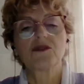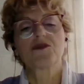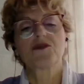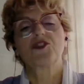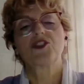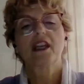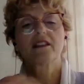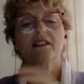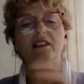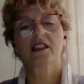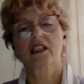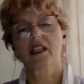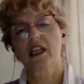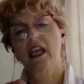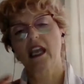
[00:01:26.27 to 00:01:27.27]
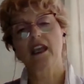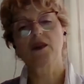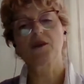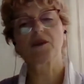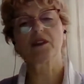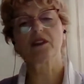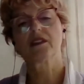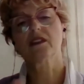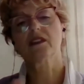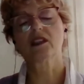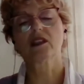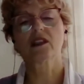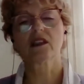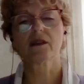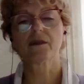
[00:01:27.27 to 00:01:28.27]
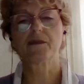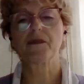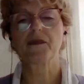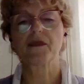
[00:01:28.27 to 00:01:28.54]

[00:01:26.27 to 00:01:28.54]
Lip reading: to gender equity